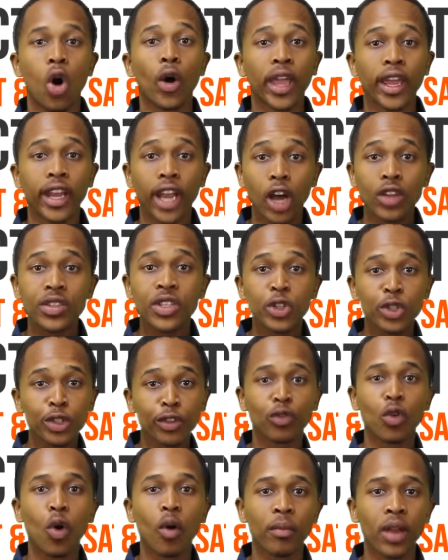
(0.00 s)
Okay, now since
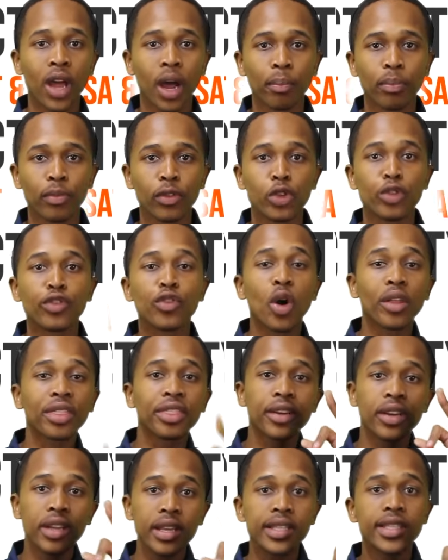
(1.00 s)
you've warmed up, you've got
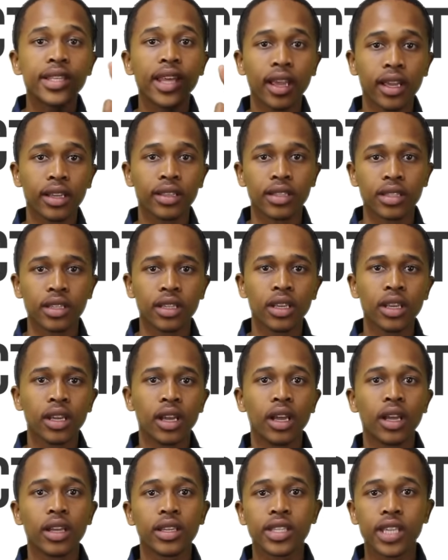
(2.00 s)
3 seconds.
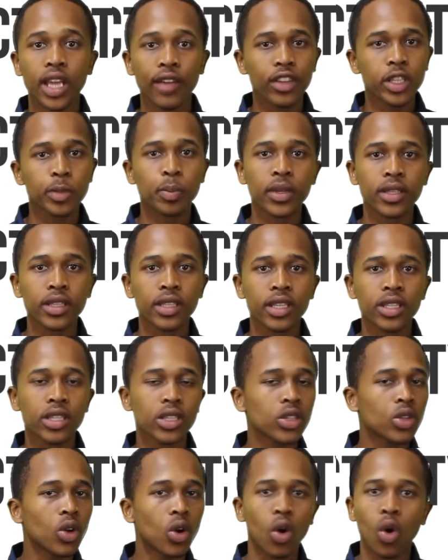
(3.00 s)
Service
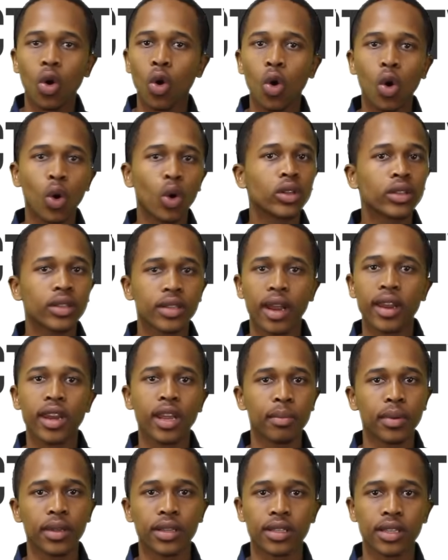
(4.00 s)
business or
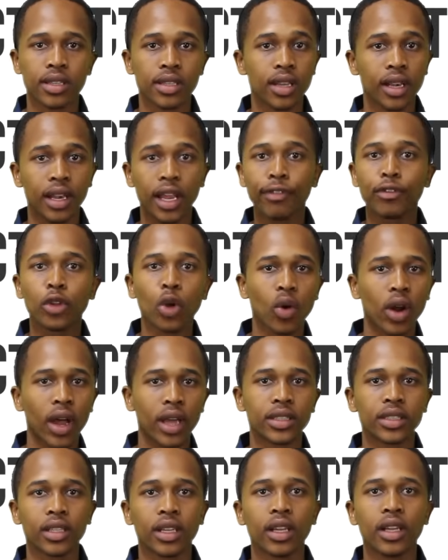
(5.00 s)
trading business? Left or
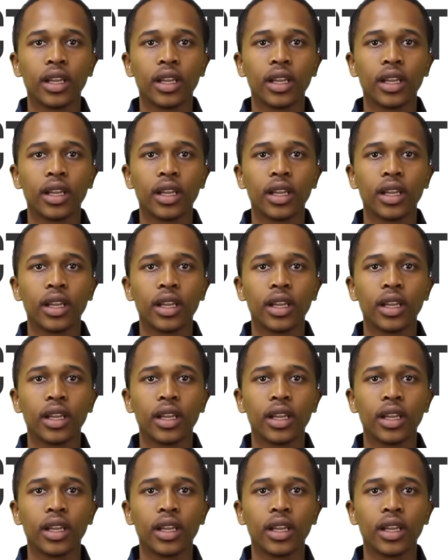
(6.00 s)
right?